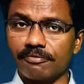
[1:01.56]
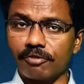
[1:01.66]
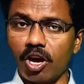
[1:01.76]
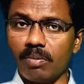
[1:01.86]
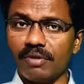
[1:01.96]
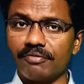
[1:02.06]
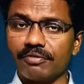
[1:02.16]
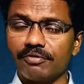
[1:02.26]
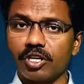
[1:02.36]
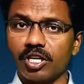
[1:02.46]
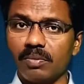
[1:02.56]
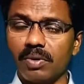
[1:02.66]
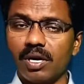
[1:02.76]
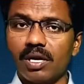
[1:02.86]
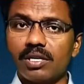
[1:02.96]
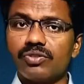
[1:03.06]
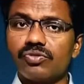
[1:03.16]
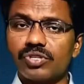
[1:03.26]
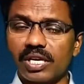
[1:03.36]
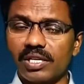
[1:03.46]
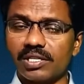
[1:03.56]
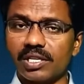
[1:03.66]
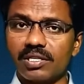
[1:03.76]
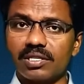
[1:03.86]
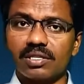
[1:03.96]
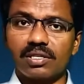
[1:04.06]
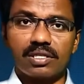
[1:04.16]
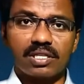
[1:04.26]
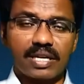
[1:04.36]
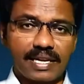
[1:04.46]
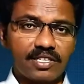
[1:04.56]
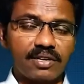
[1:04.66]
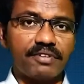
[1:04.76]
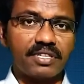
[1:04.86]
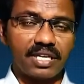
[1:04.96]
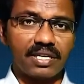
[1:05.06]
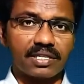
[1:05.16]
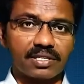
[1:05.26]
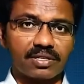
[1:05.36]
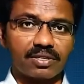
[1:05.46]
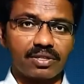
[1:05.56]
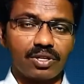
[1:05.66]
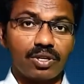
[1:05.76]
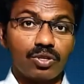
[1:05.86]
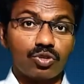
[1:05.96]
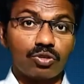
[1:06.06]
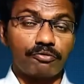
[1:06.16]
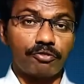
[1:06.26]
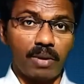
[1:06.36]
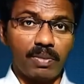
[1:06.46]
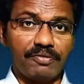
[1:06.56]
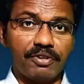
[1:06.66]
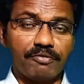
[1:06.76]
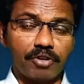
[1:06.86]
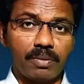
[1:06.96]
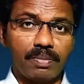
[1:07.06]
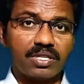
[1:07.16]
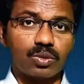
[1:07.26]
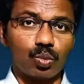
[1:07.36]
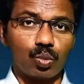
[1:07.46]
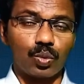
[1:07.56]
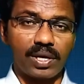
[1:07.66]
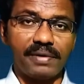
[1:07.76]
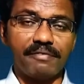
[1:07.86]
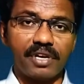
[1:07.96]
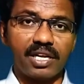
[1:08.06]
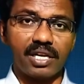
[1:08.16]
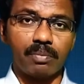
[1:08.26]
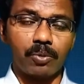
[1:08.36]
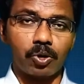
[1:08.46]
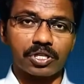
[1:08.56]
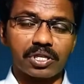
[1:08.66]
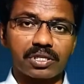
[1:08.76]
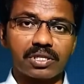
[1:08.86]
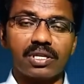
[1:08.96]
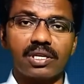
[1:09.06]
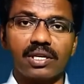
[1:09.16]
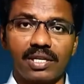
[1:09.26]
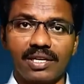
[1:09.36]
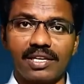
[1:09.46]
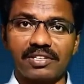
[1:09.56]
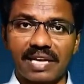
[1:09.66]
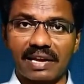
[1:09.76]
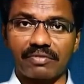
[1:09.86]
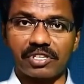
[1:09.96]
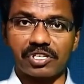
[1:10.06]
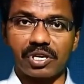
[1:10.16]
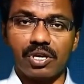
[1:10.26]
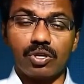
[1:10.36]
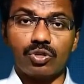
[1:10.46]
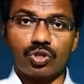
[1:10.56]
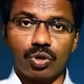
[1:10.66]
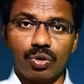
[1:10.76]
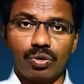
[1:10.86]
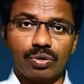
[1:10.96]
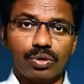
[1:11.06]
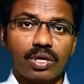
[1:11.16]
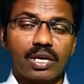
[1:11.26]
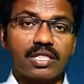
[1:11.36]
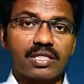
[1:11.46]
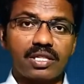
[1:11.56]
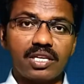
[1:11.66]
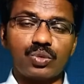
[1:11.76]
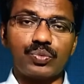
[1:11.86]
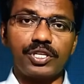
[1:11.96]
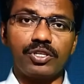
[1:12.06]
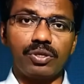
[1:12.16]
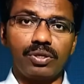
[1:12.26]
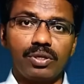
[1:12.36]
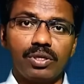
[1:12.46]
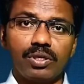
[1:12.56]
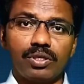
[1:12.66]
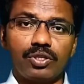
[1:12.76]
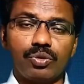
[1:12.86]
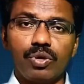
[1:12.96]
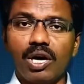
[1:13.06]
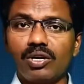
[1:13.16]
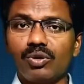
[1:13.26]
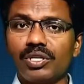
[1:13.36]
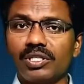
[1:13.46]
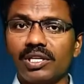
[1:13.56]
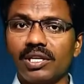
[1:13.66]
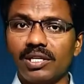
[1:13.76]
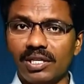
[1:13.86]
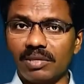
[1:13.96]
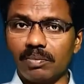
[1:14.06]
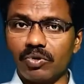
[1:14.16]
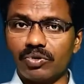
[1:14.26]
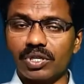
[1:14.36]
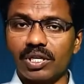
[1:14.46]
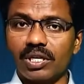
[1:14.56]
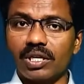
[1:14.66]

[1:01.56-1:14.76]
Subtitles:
form of a verb changes the tense of a sentence. So form of a verb is very important in English language. So in this video, you are going to learn about